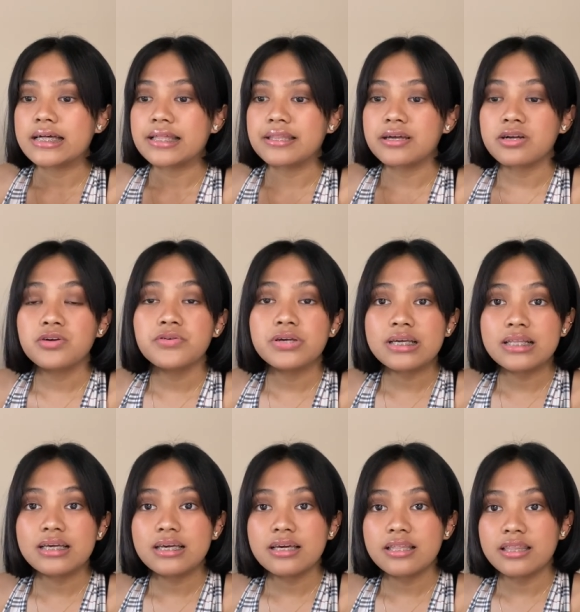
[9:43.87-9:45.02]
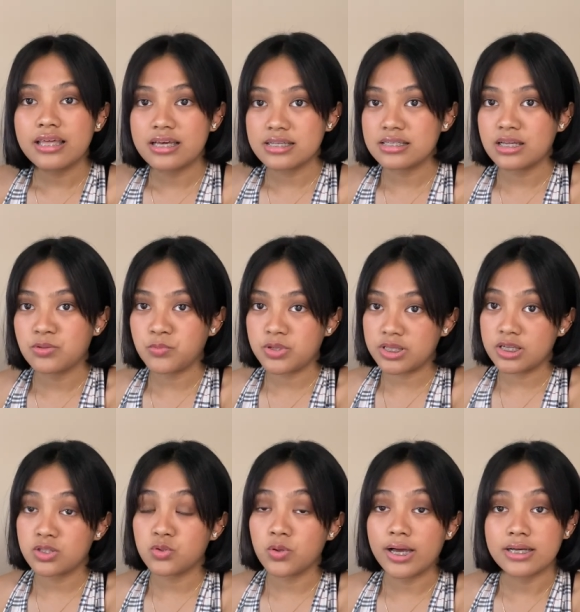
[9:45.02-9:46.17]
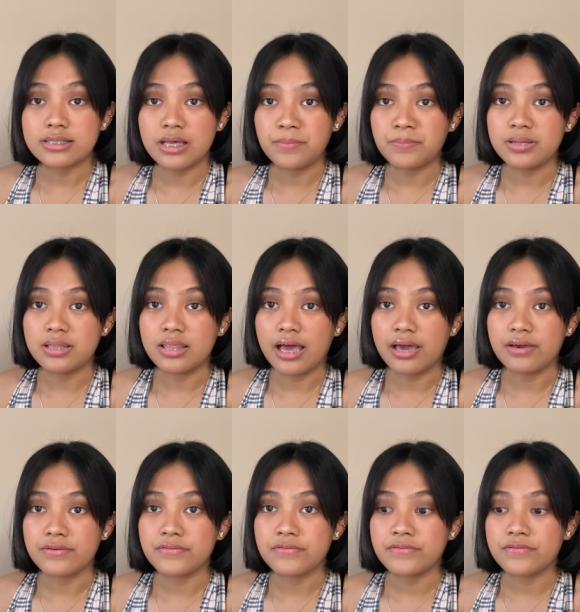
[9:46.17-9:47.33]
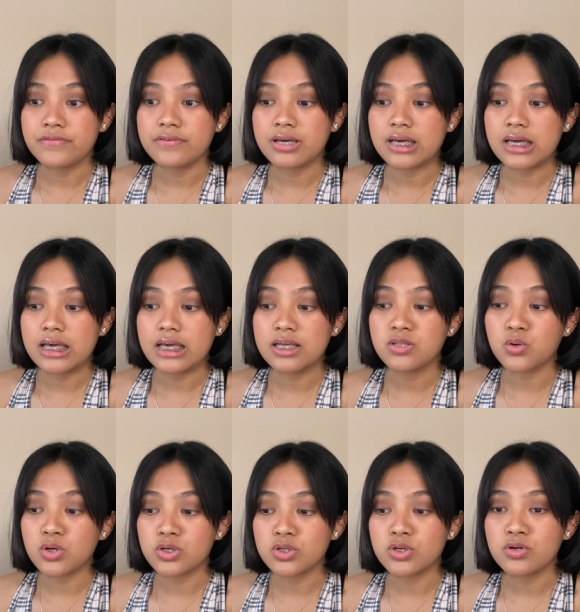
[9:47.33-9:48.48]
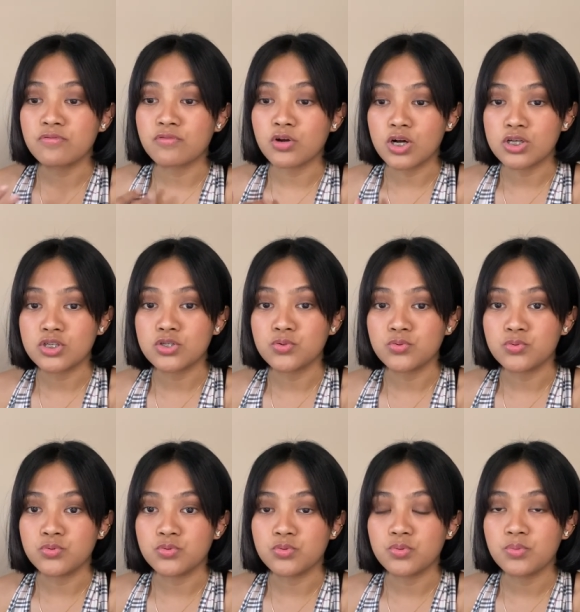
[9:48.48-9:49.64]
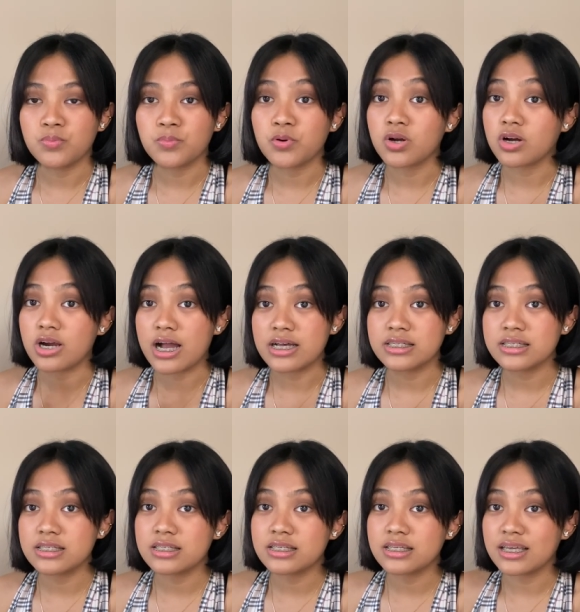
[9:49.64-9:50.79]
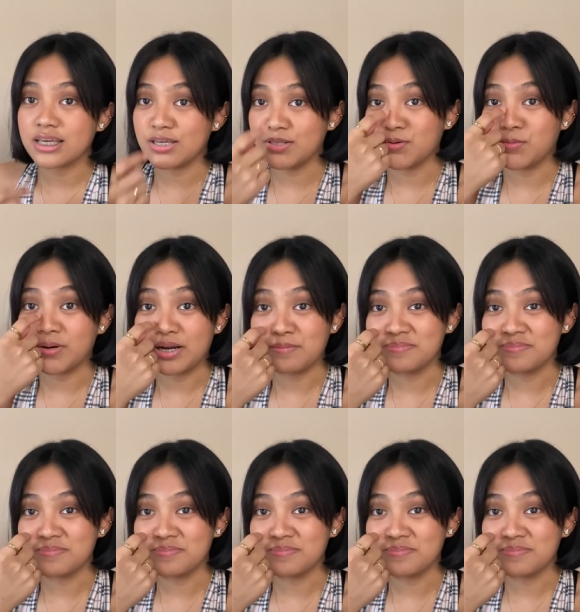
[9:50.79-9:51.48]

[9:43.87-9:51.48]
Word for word: there are really things that we need to accept in life in order for us to progress. You know what I'm